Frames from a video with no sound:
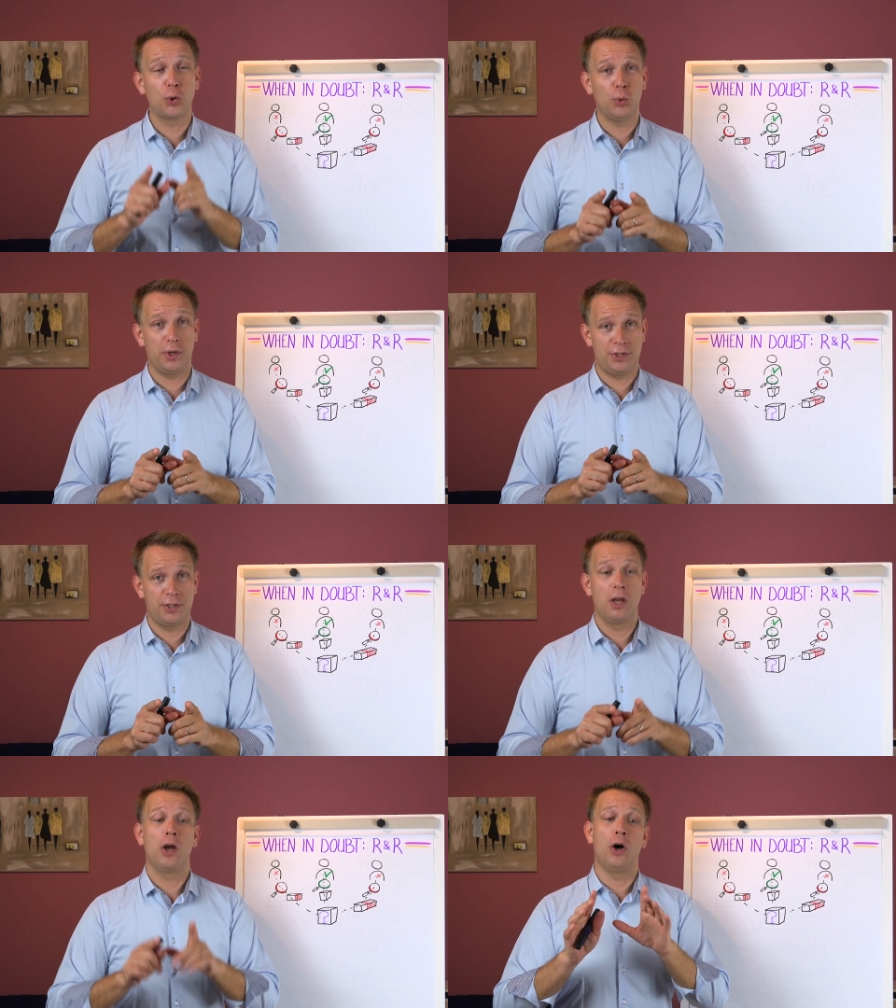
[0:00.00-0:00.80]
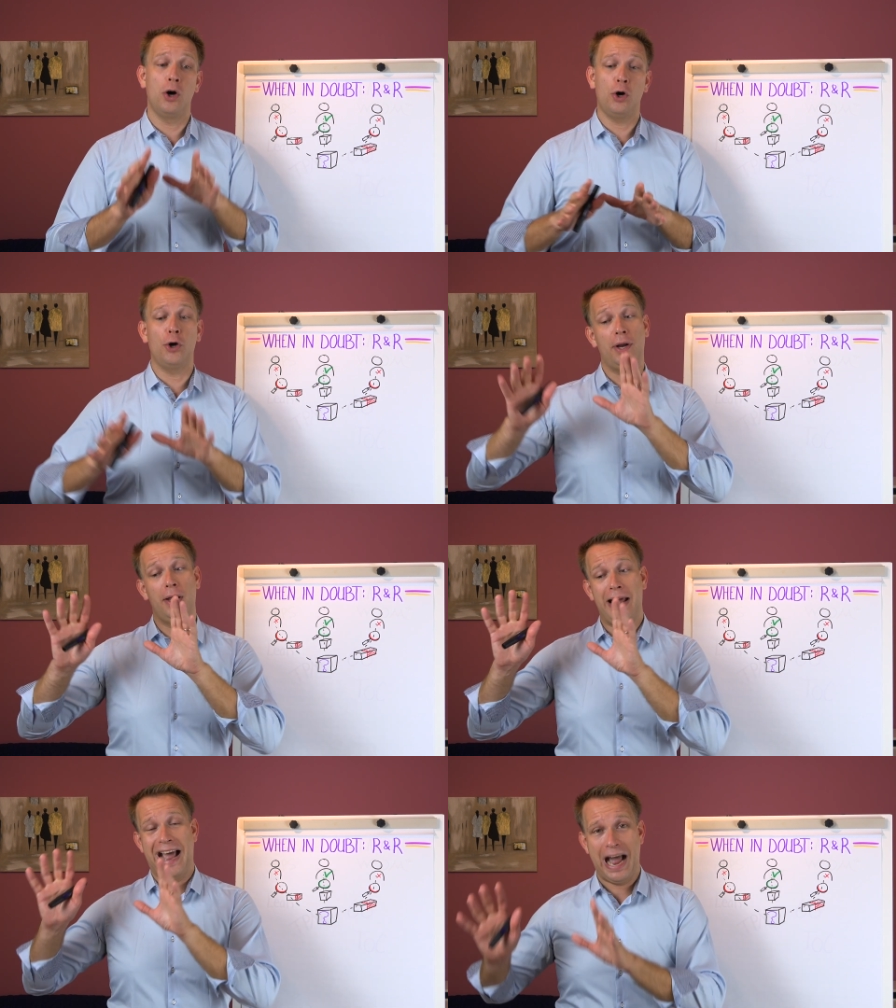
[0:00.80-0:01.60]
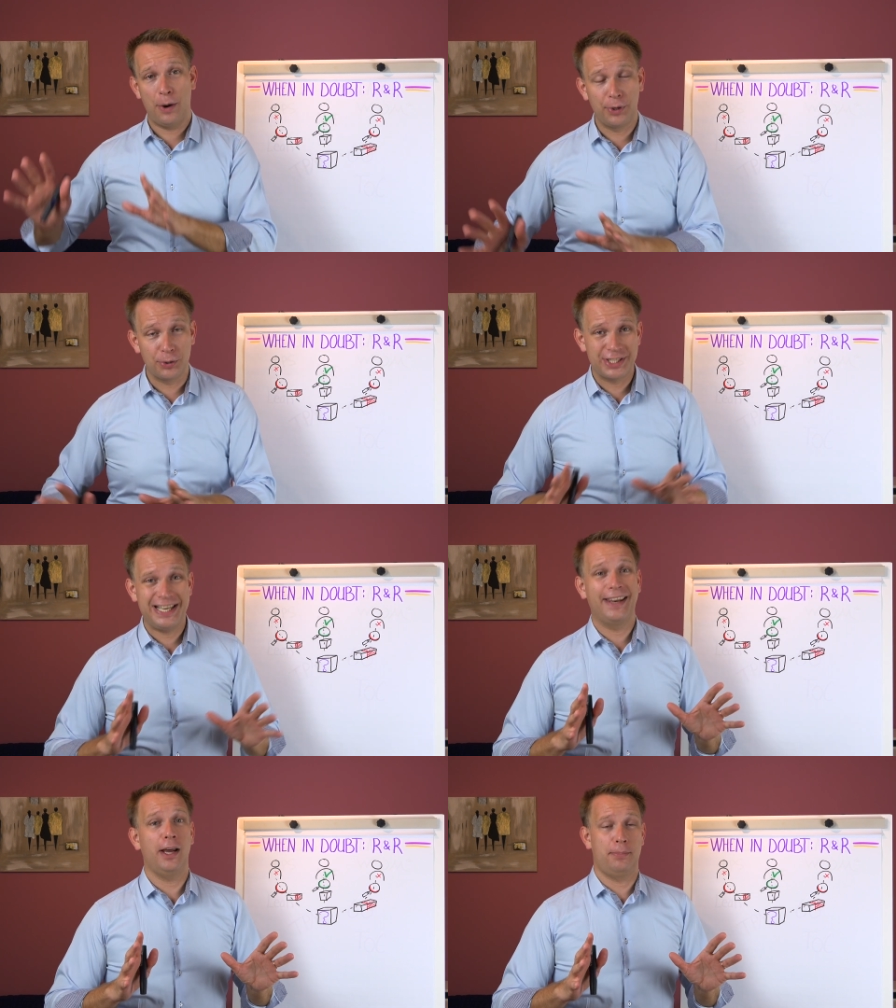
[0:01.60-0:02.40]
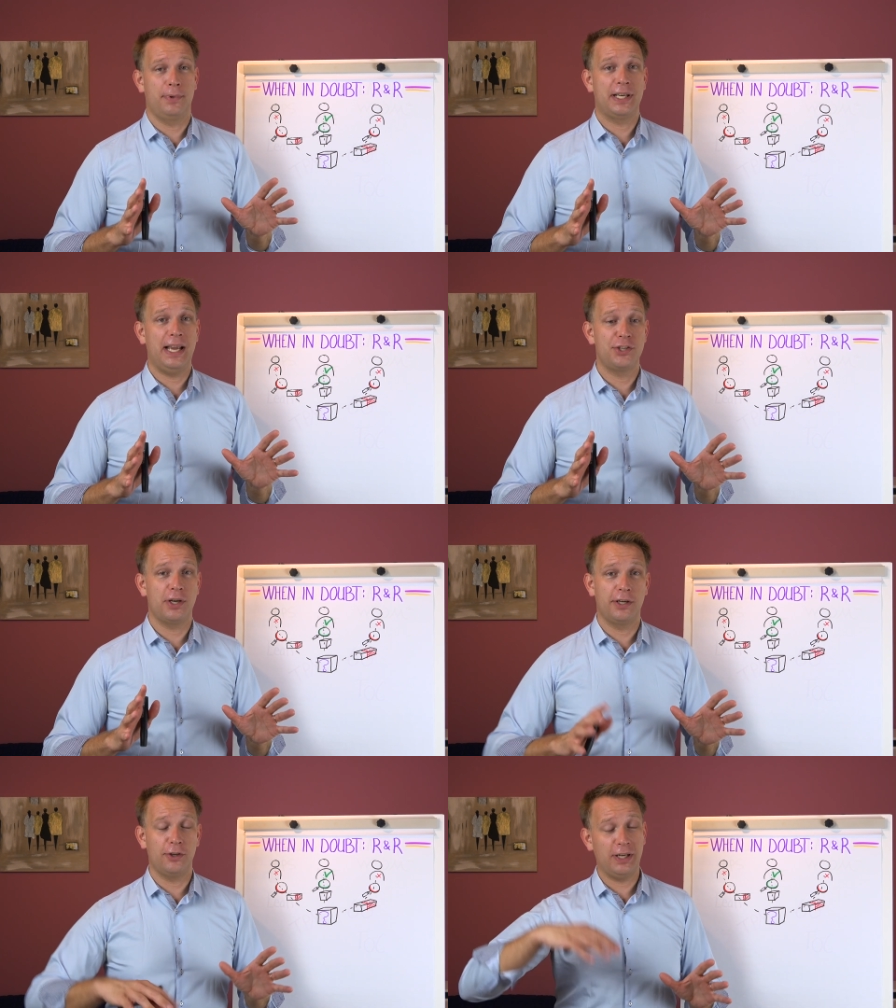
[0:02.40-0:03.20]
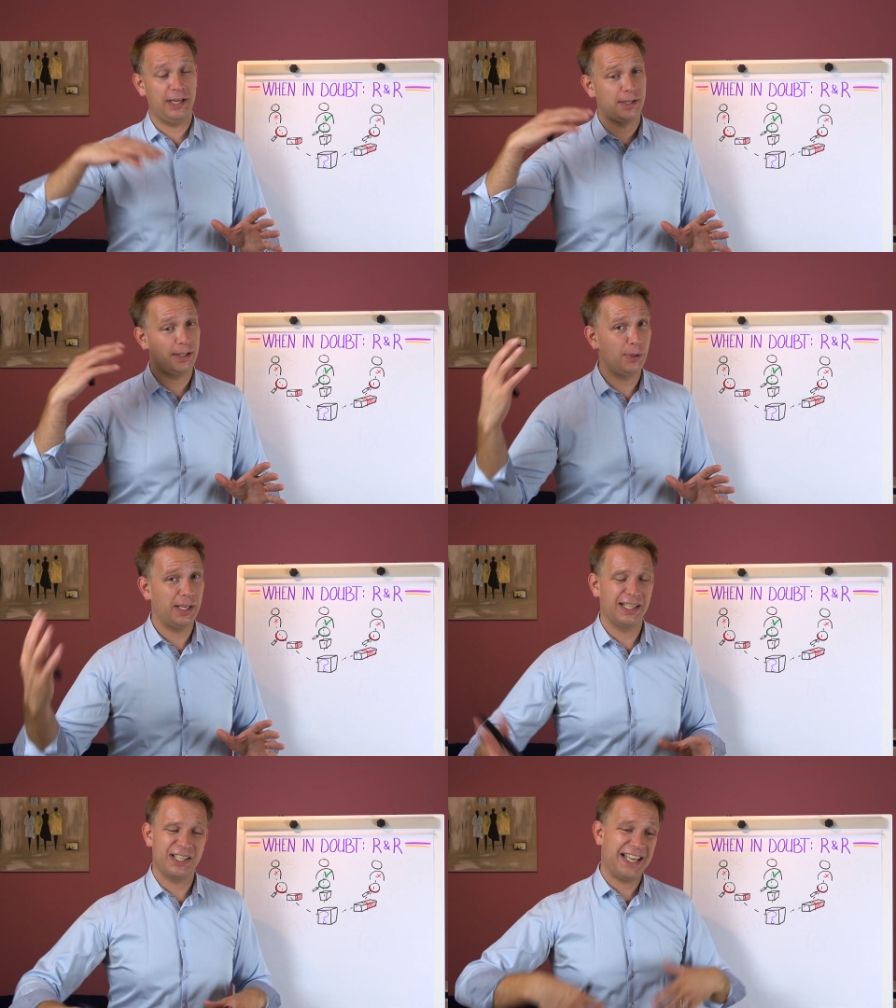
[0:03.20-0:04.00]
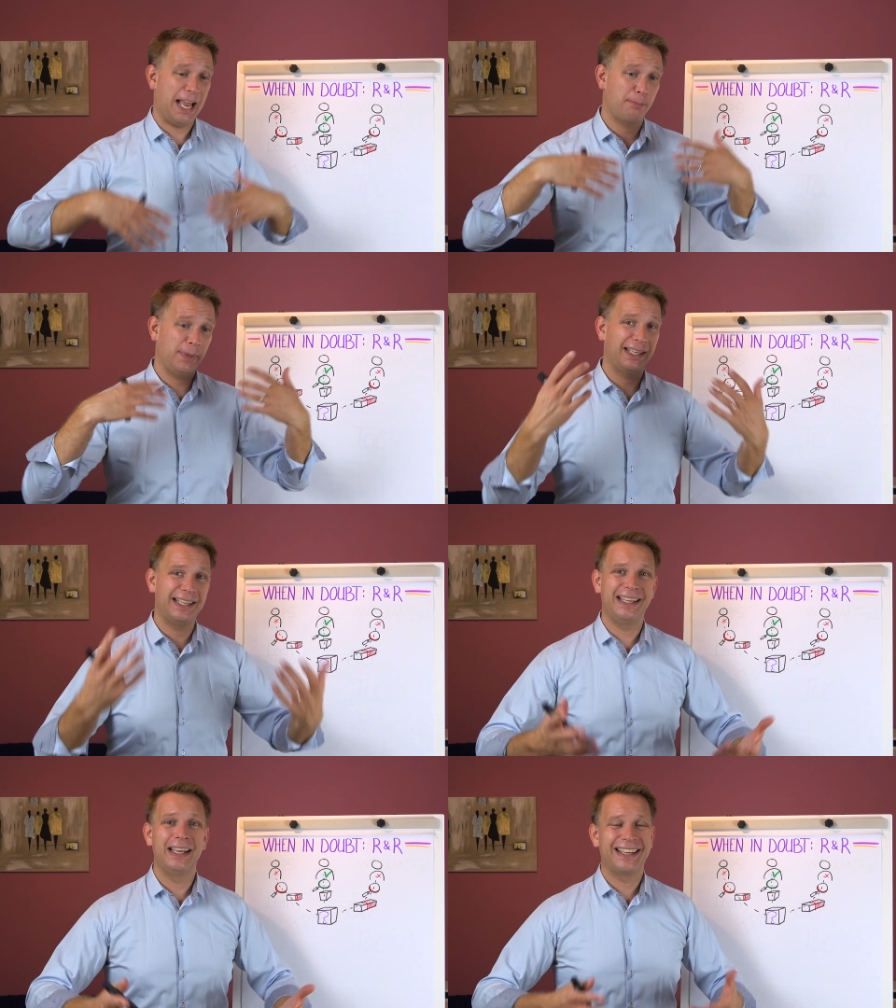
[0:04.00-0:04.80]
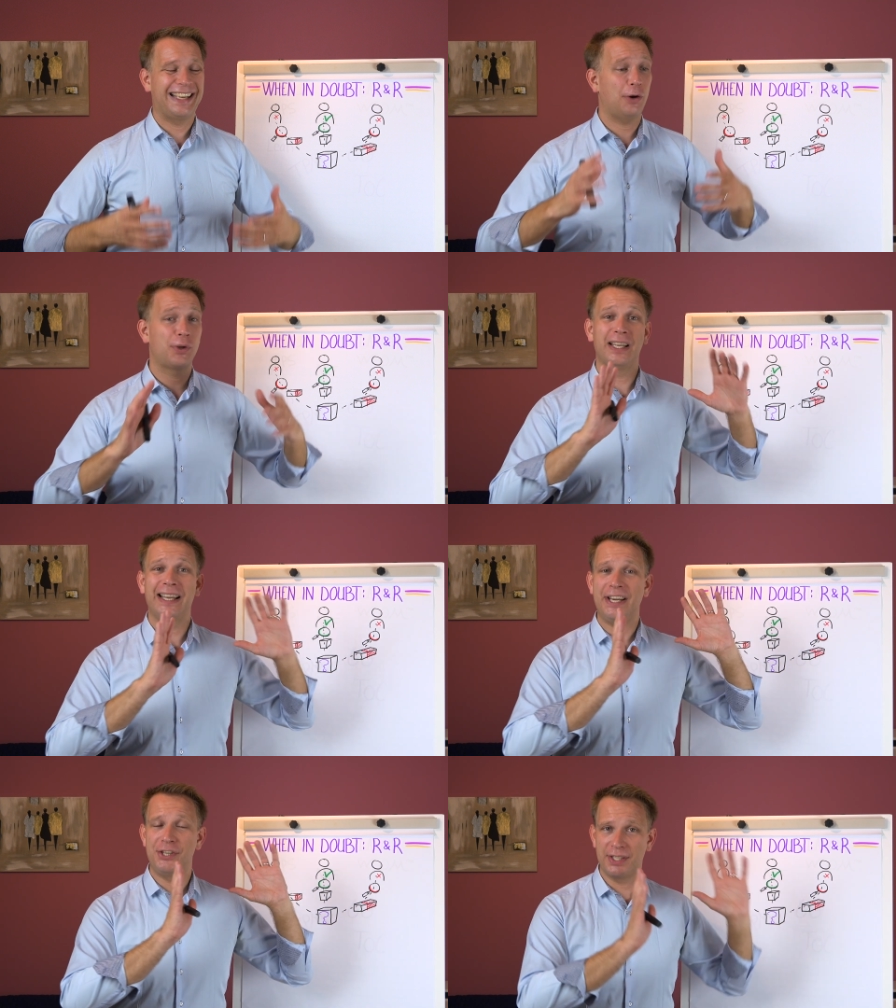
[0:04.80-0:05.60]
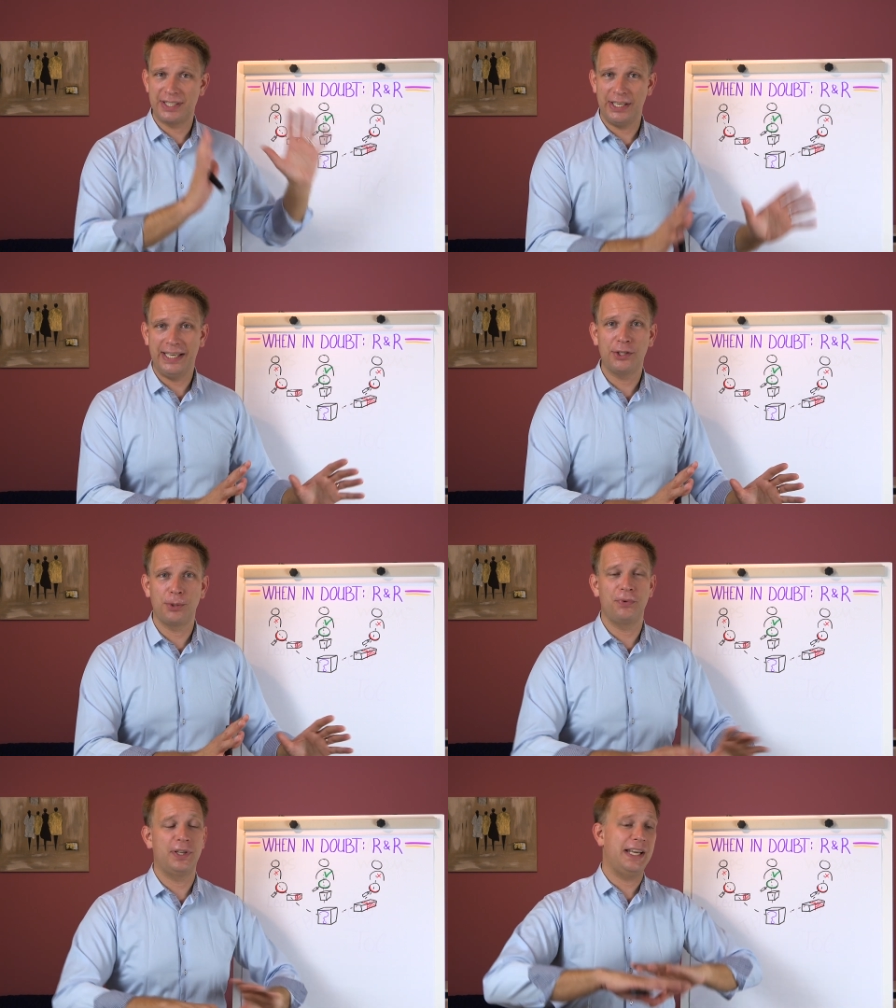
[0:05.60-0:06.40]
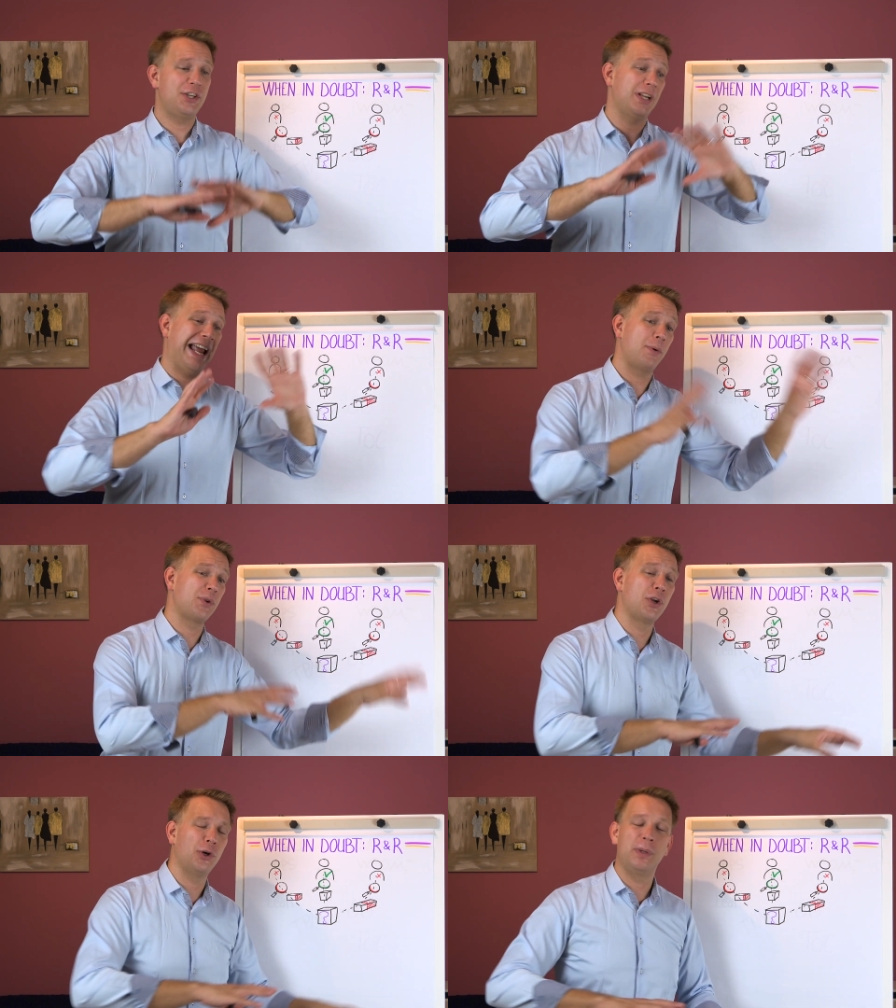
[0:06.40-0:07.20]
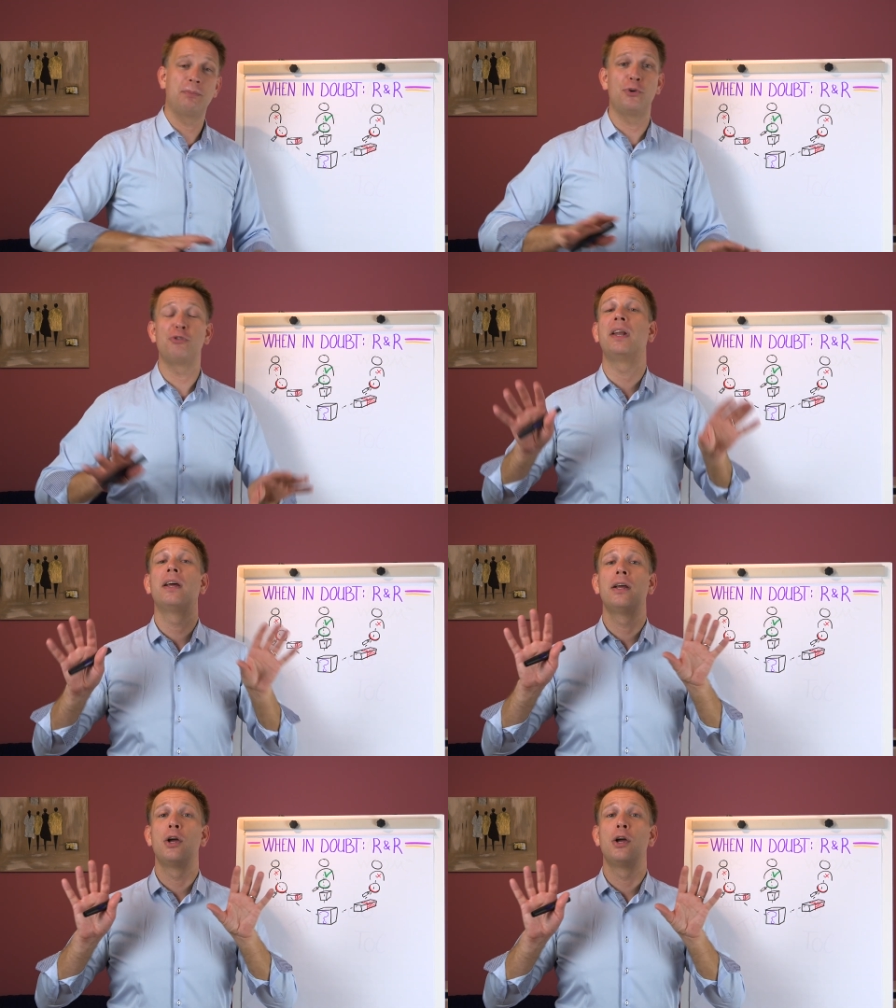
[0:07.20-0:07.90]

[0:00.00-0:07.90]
course on how you set up Gauge R&R, including the sampling, the calculations, the interpretation, how you go to improvement.